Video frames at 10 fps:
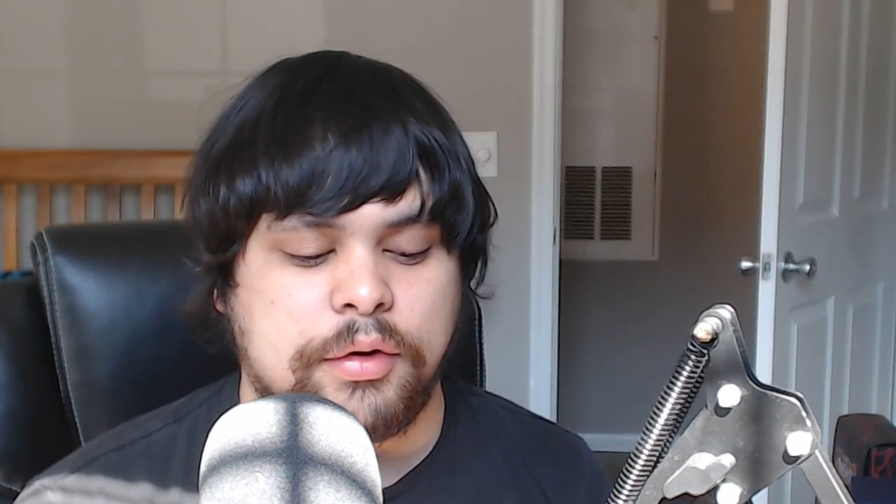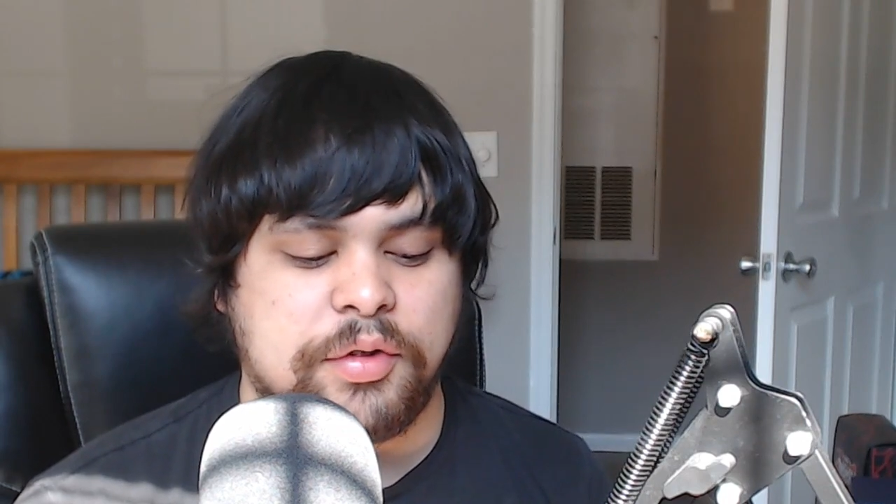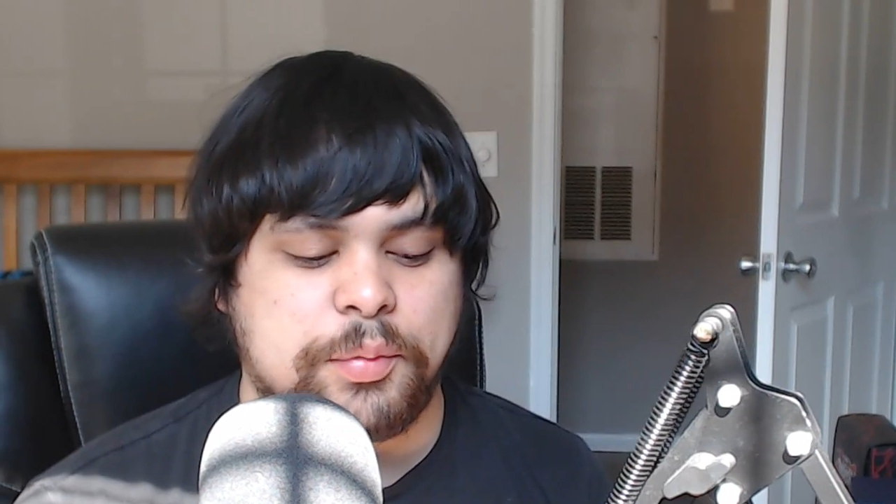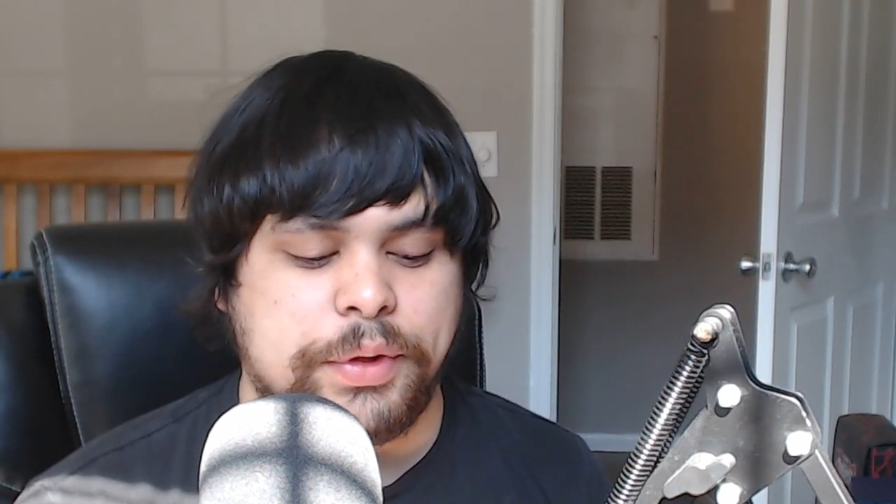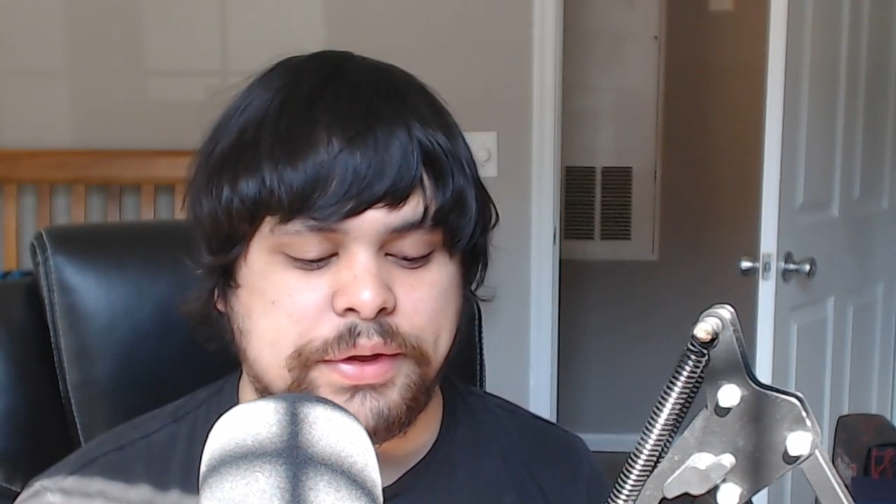is
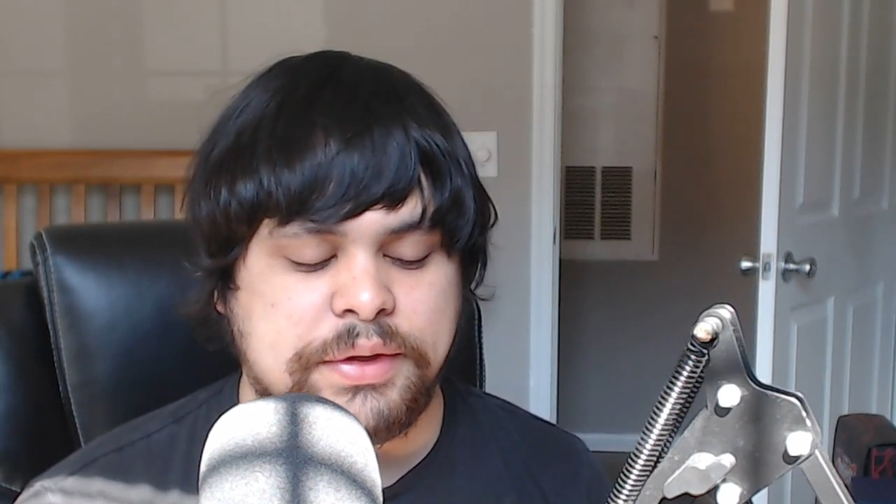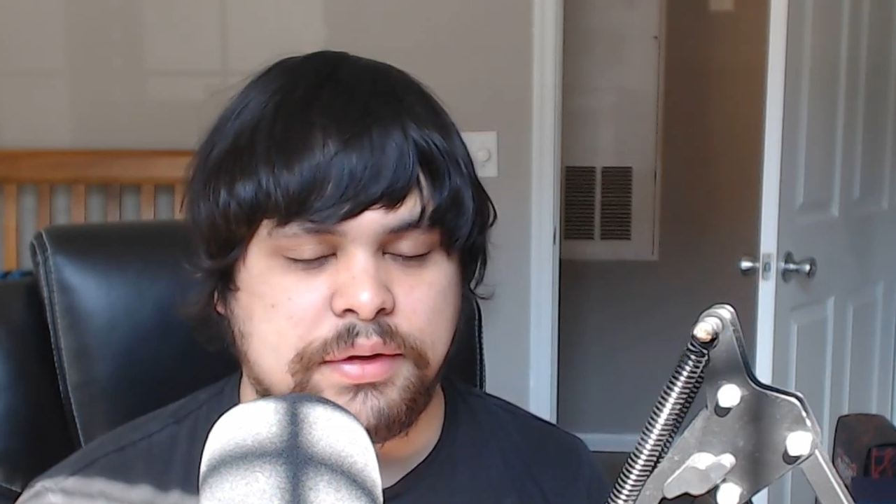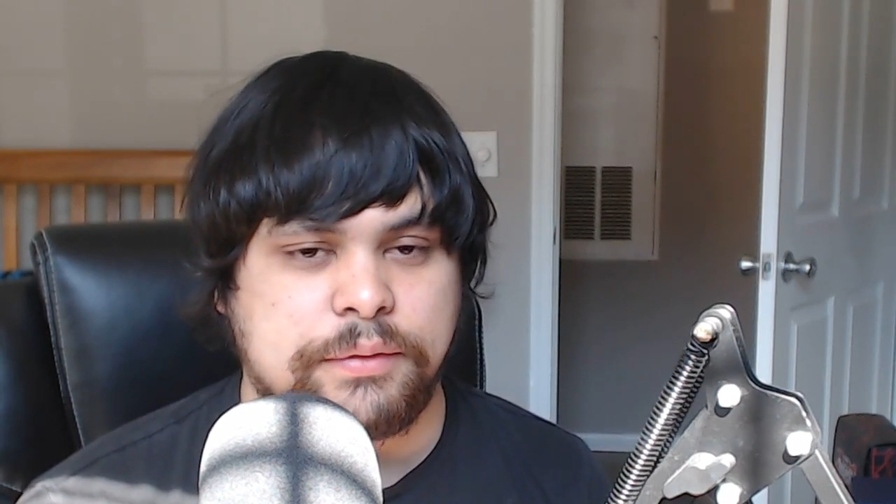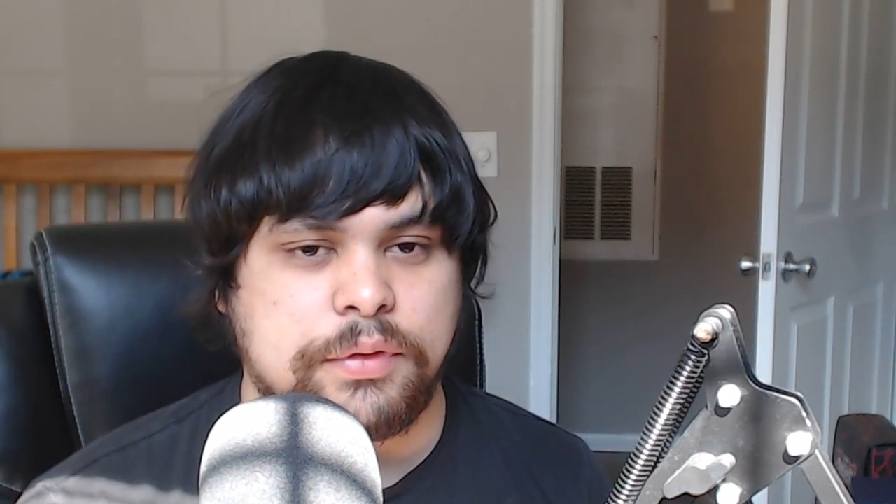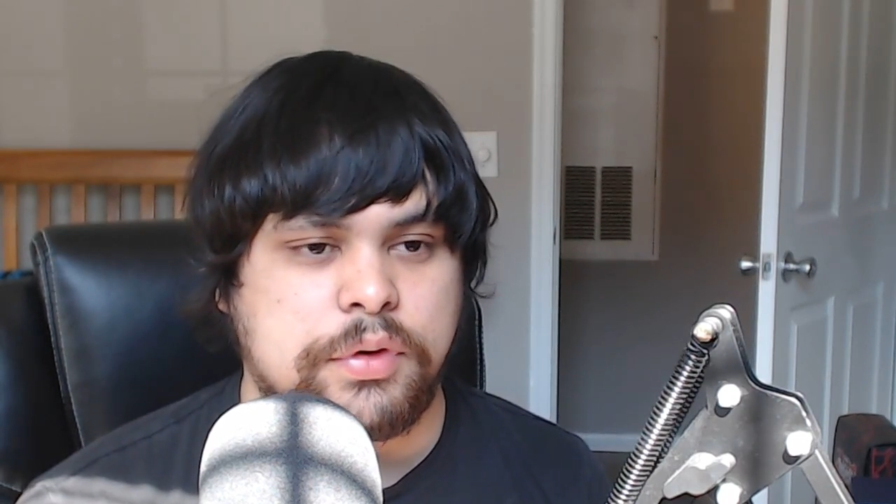plenty
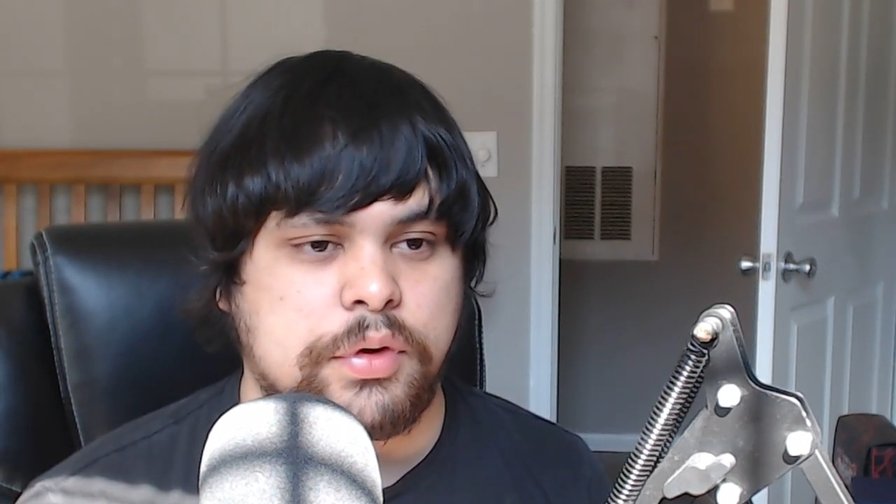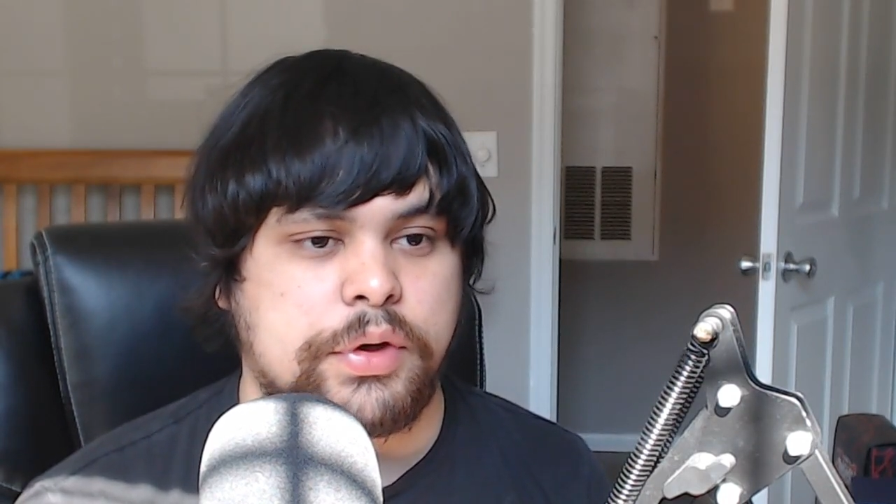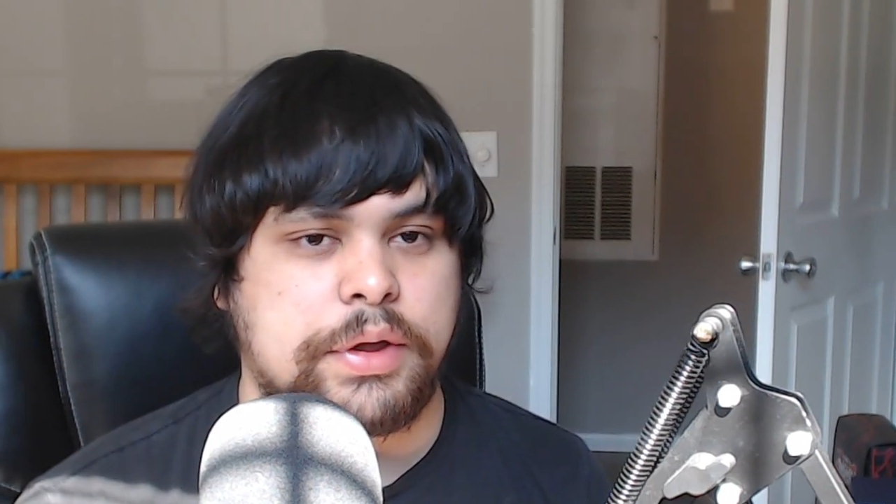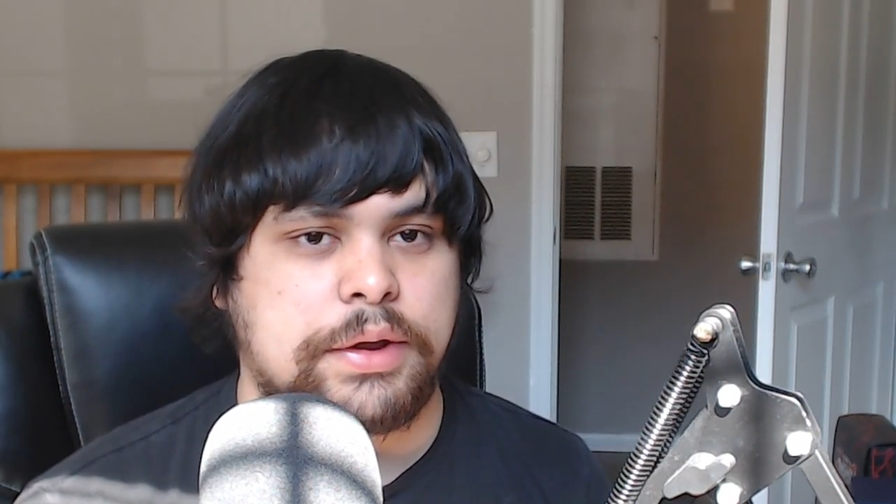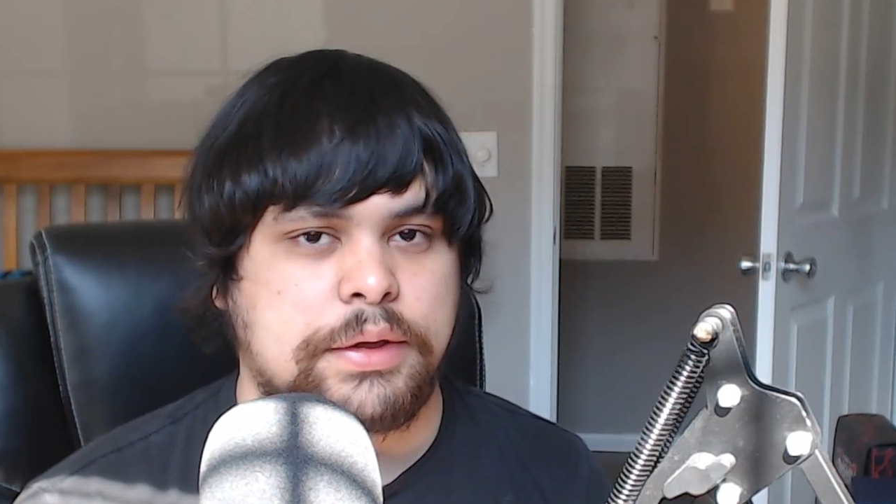of
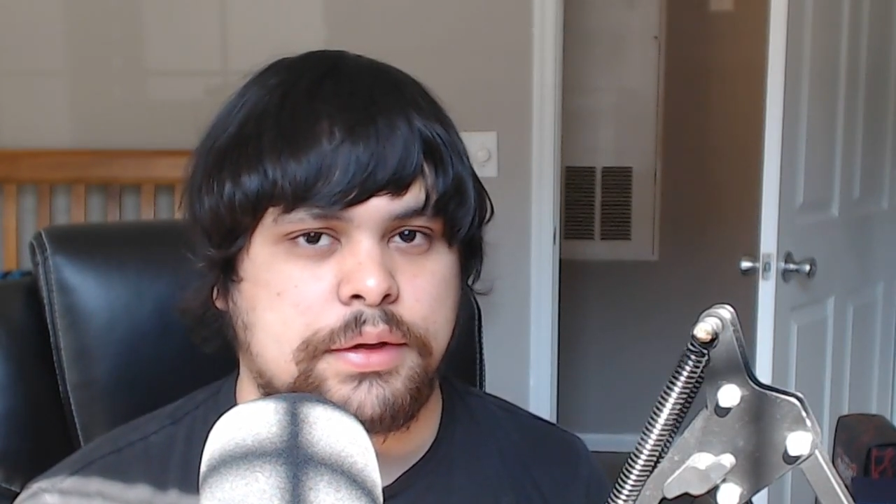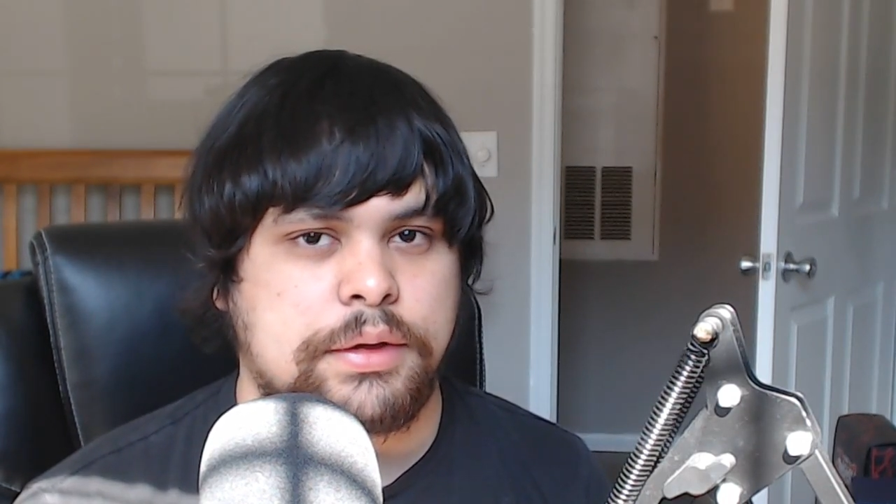good